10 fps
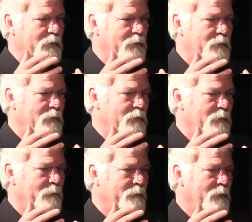in
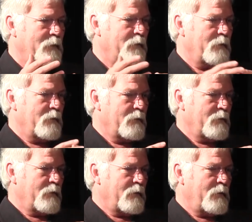um,
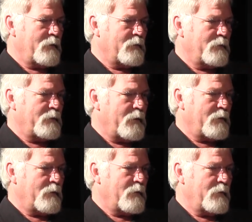in
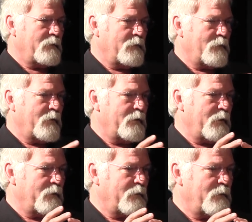down, uh, the Oregon
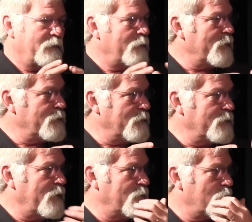Downtown Development
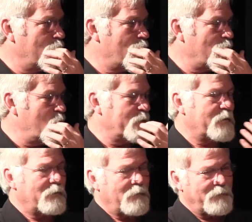Association, at
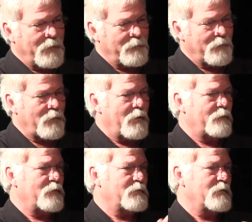least attend their
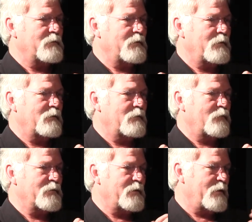conferences. And
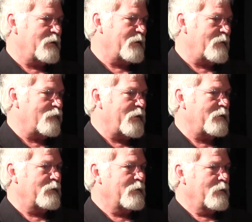coincidentally, I
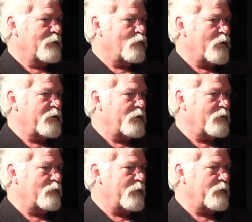went one
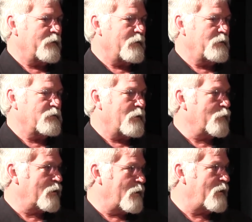year with uh,
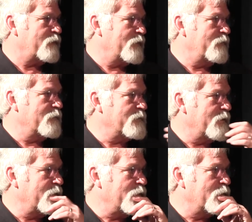John McLaughlin, who was
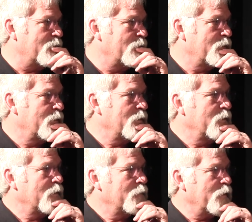then your
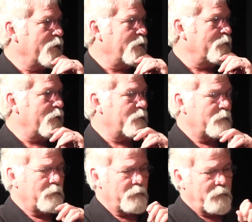planning
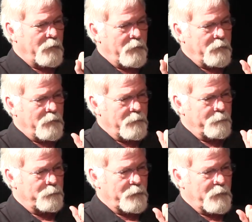director, and
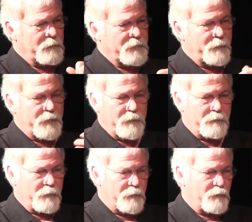um, it was up in
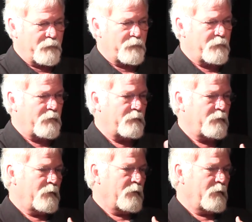Hood, Hood River, and